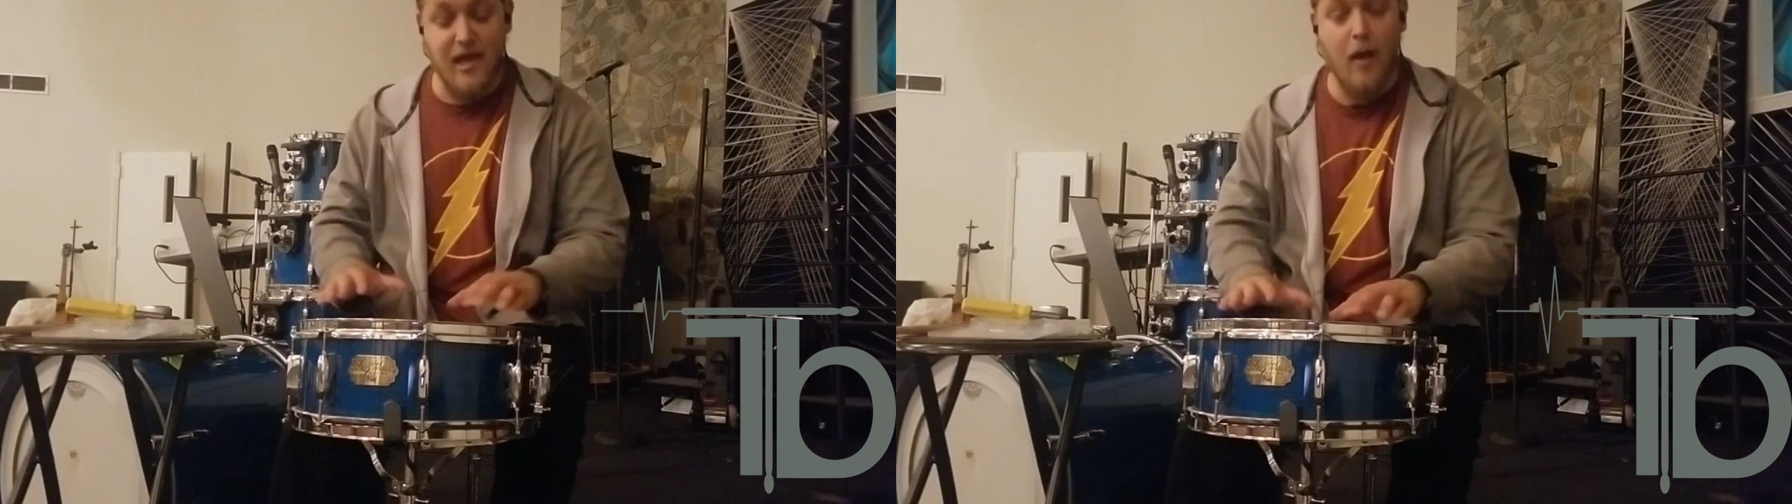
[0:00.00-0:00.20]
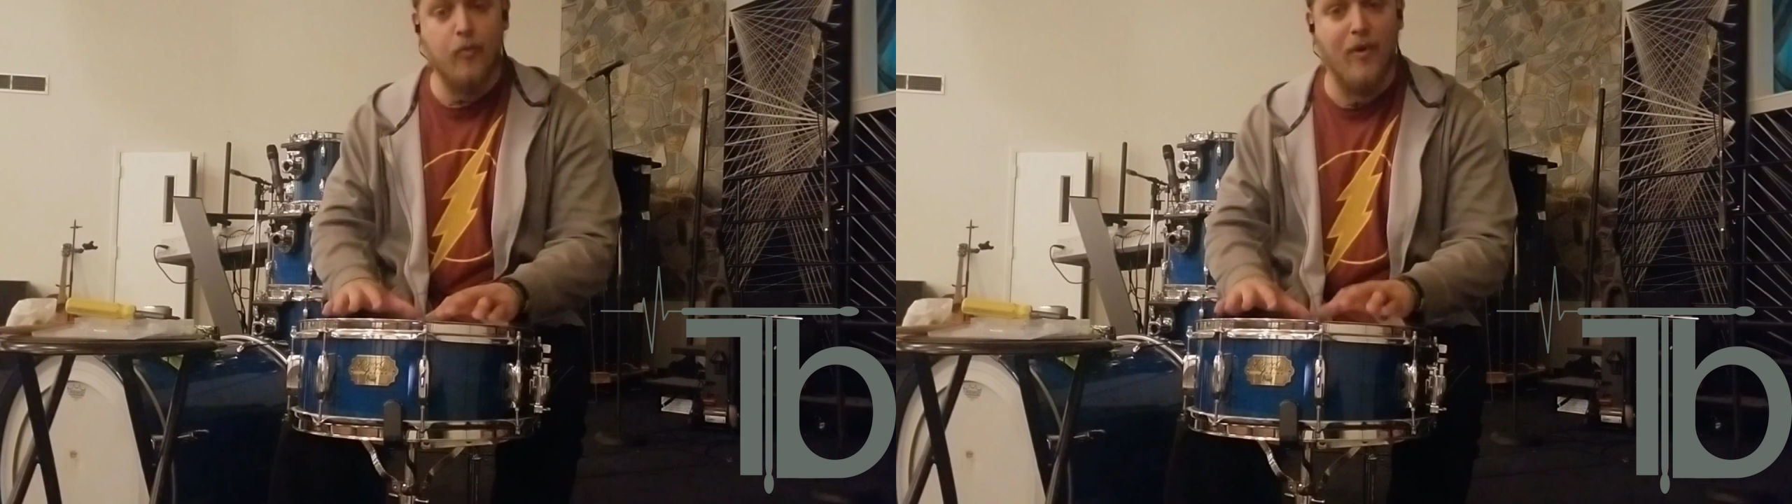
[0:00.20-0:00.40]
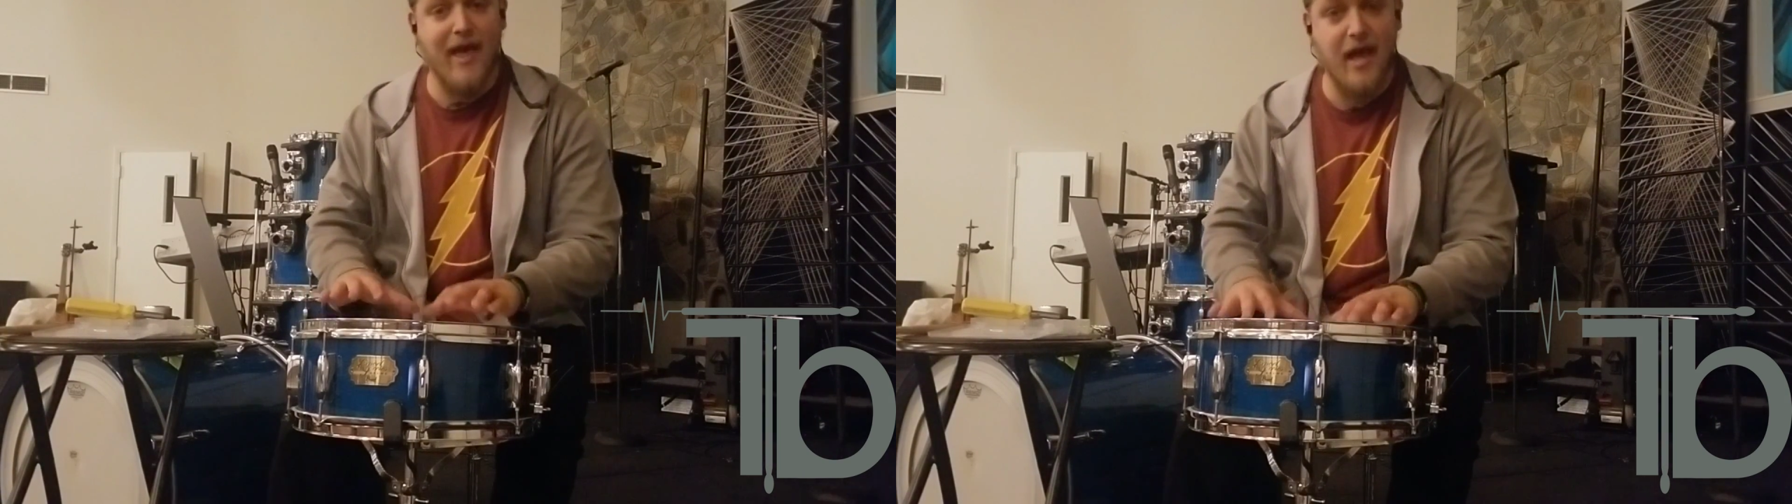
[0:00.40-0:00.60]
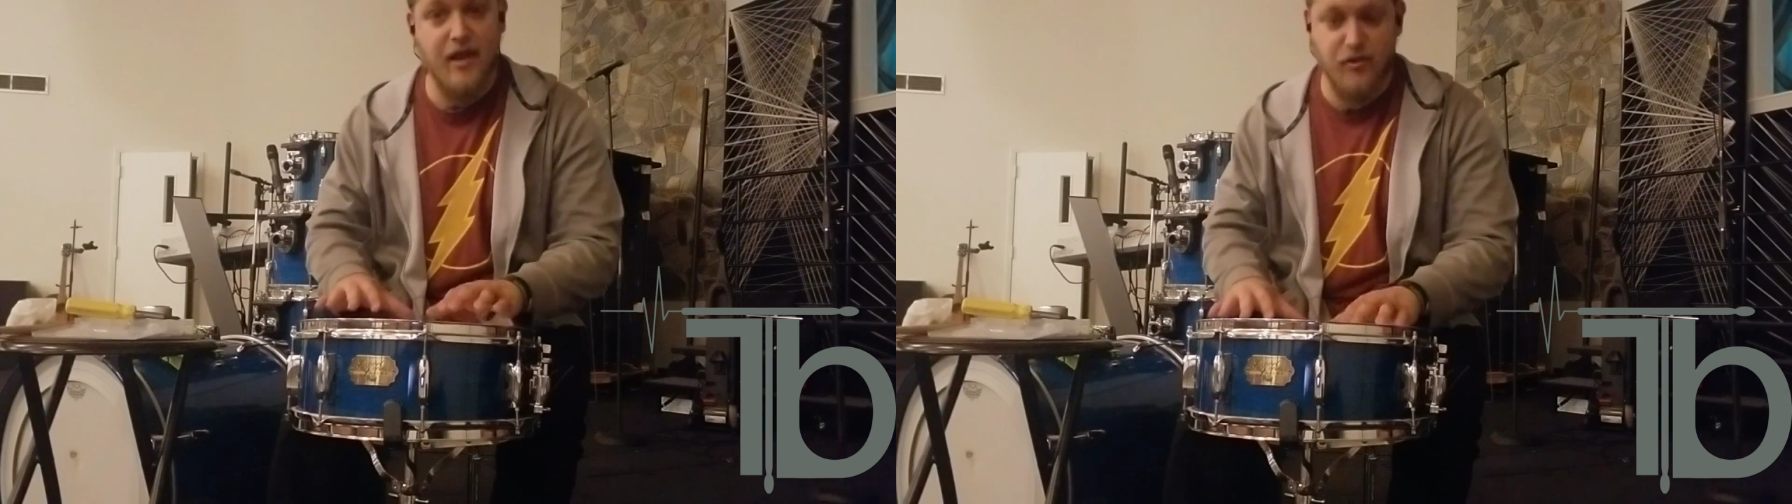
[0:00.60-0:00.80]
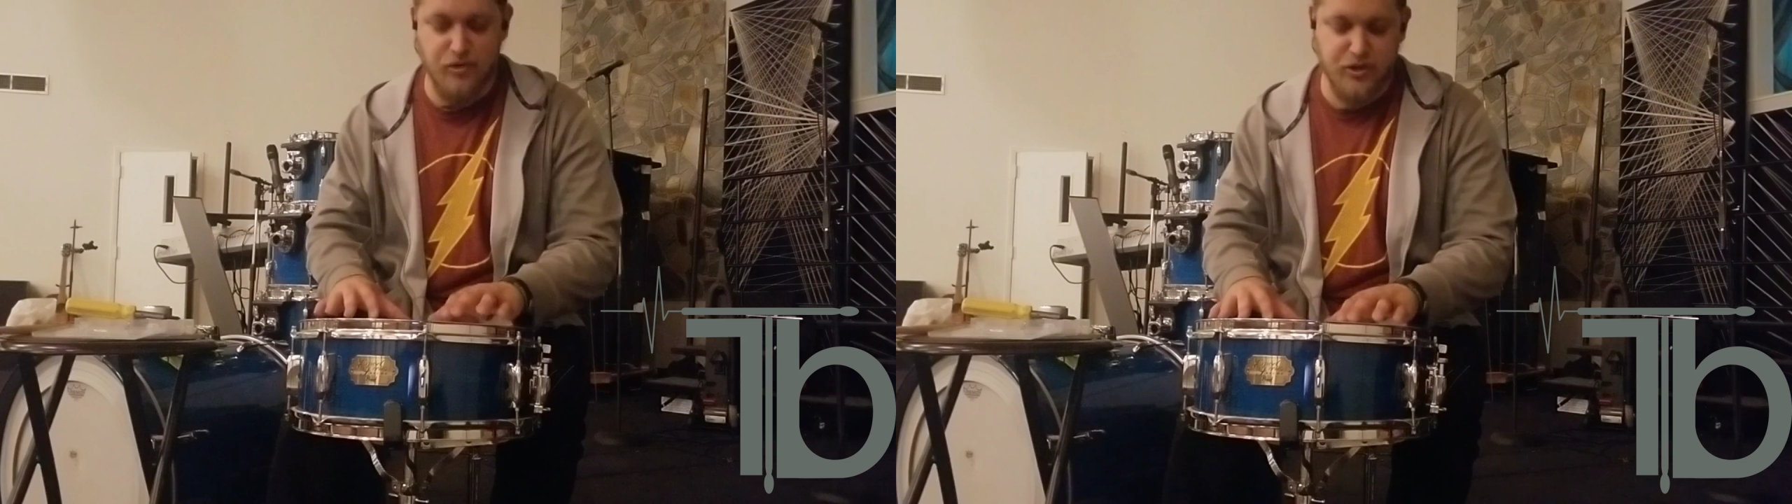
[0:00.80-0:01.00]
It helps what
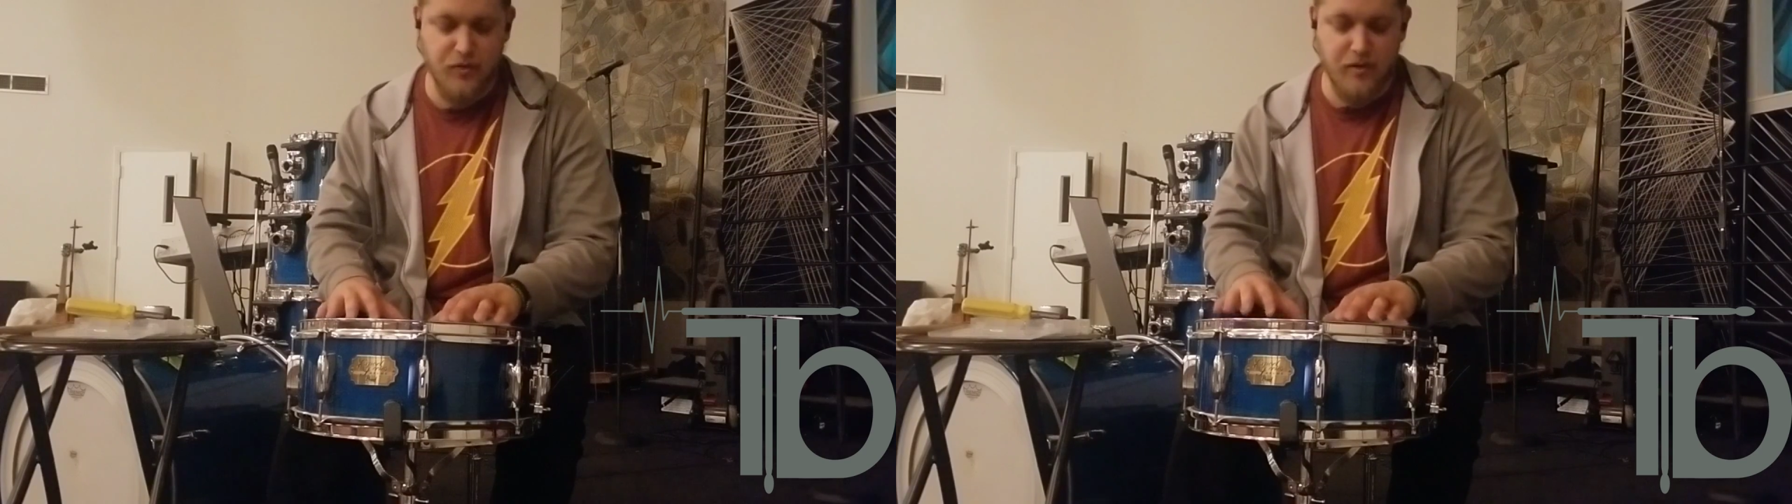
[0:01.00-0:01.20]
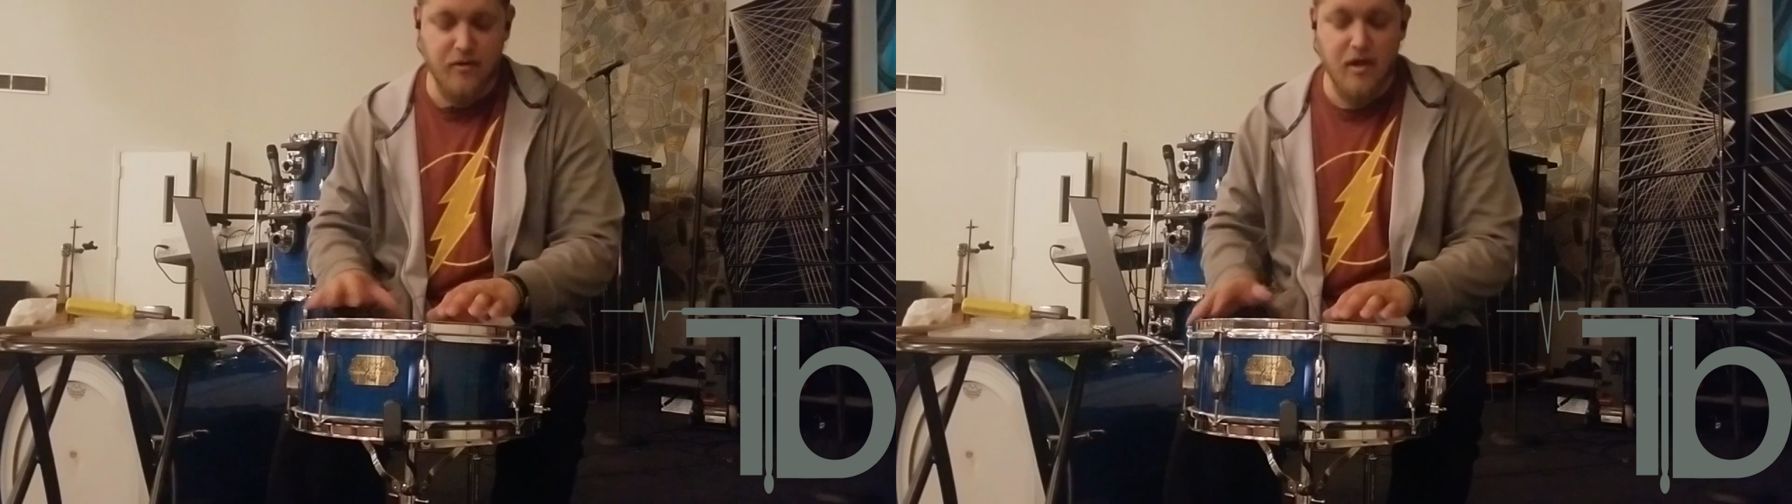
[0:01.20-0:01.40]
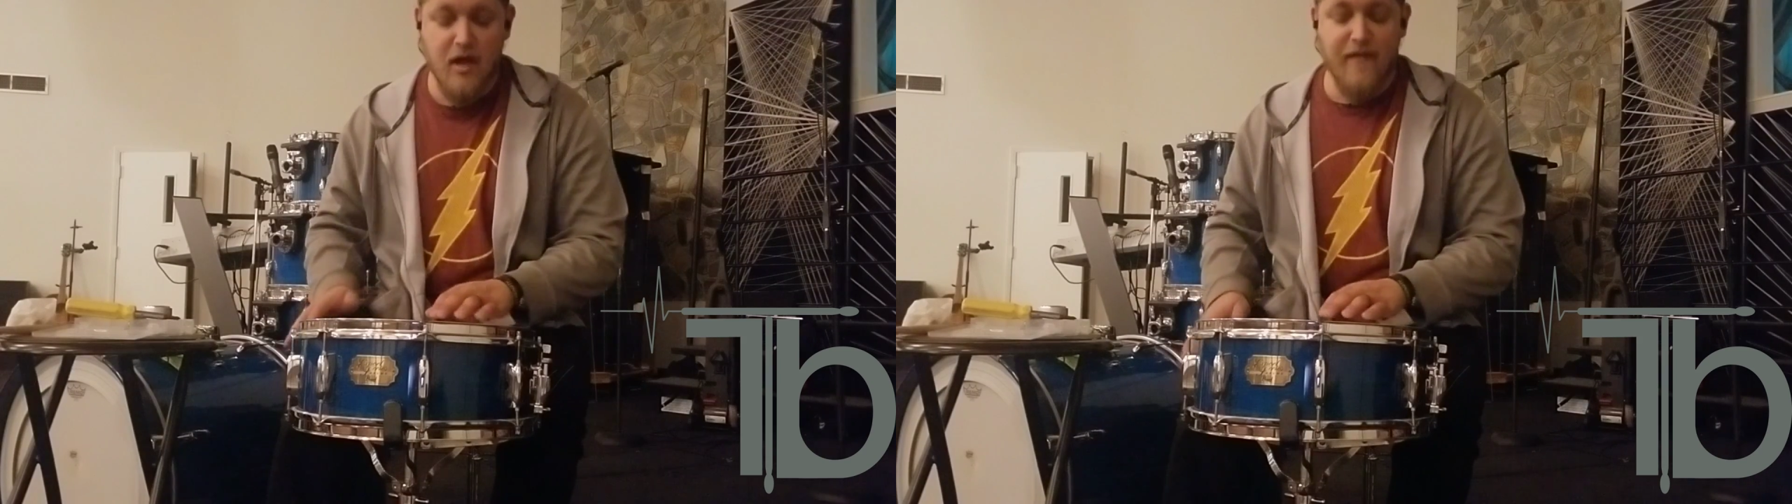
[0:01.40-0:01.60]
head you're choosing.